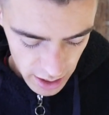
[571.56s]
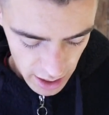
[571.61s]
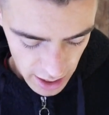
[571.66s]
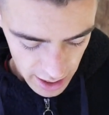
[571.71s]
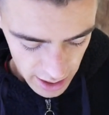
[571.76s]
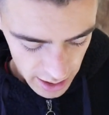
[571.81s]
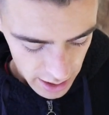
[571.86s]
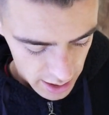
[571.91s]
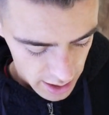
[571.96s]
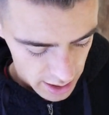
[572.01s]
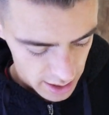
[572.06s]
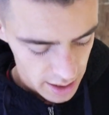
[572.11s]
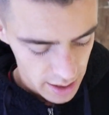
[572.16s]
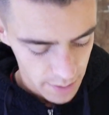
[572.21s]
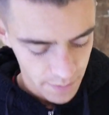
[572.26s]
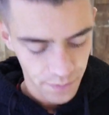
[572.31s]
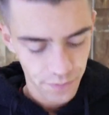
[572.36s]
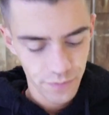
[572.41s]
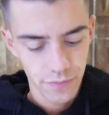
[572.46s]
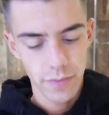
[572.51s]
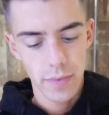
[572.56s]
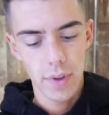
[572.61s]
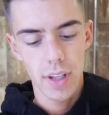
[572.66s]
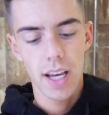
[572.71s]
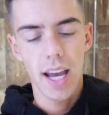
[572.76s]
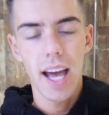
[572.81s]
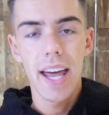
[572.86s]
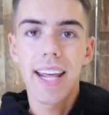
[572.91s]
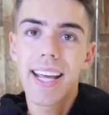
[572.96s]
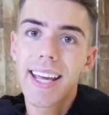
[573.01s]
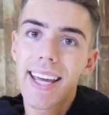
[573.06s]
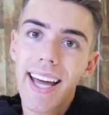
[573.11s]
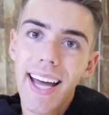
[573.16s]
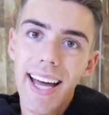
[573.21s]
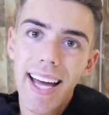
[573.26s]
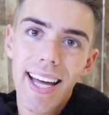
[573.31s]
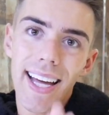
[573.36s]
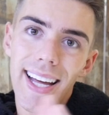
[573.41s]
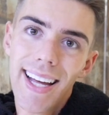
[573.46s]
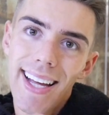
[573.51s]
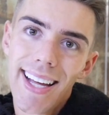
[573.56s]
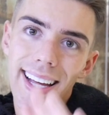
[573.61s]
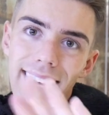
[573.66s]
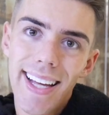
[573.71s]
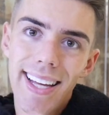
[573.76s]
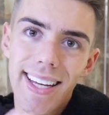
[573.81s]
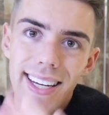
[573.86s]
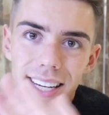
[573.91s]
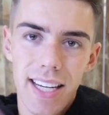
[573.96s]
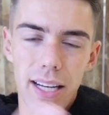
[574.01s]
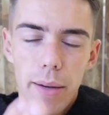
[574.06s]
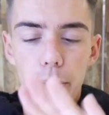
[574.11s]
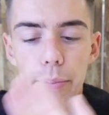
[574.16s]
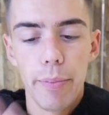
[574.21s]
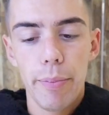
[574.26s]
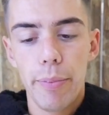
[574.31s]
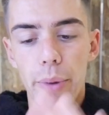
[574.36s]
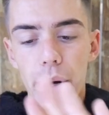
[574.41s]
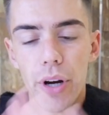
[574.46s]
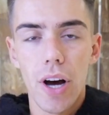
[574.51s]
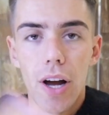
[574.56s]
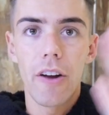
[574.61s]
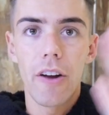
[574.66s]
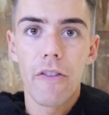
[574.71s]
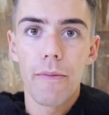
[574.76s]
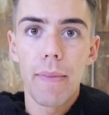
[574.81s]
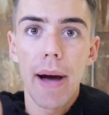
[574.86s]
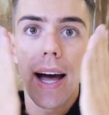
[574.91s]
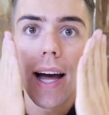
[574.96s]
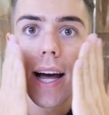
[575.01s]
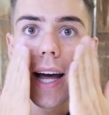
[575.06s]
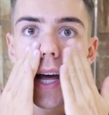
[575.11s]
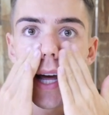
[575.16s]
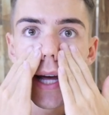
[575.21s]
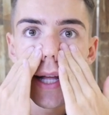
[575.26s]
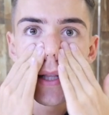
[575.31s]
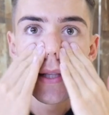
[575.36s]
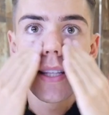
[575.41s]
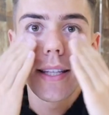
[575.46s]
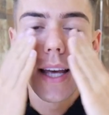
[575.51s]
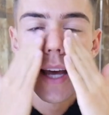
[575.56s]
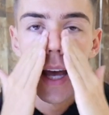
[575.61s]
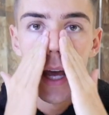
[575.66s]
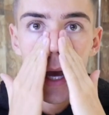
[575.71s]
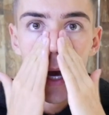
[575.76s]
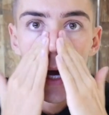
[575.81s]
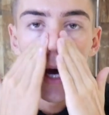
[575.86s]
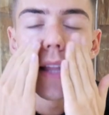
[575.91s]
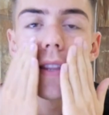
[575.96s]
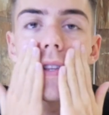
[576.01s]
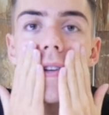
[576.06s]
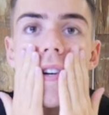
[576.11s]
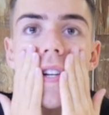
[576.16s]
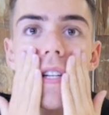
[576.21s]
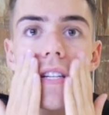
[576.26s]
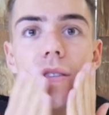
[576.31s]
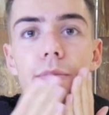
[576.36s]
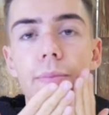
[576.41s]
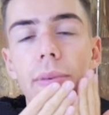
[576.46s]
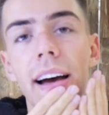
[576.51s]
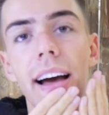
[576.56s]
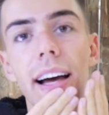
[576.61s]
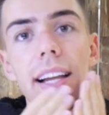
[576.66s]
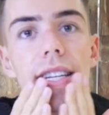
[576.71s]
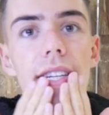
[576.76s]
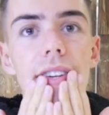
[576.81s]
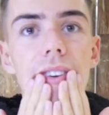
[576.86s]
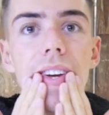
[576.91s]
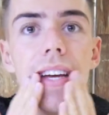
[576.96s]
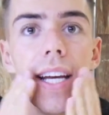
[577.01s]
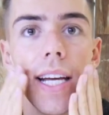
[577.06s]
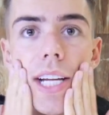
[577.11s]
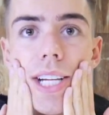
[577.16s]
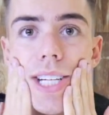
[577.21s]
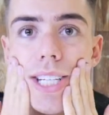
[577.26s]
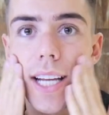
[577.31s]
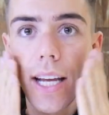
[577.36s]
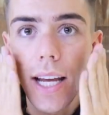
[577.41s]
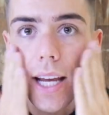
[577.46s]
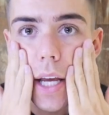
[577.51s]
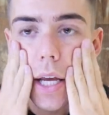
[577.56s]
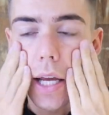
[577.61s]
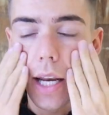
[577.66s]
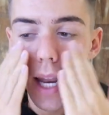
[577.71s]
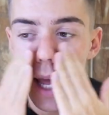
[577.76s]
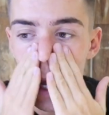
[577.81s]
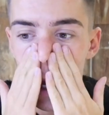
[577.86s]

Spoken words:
this, and again, put over my hands, and then just pat it in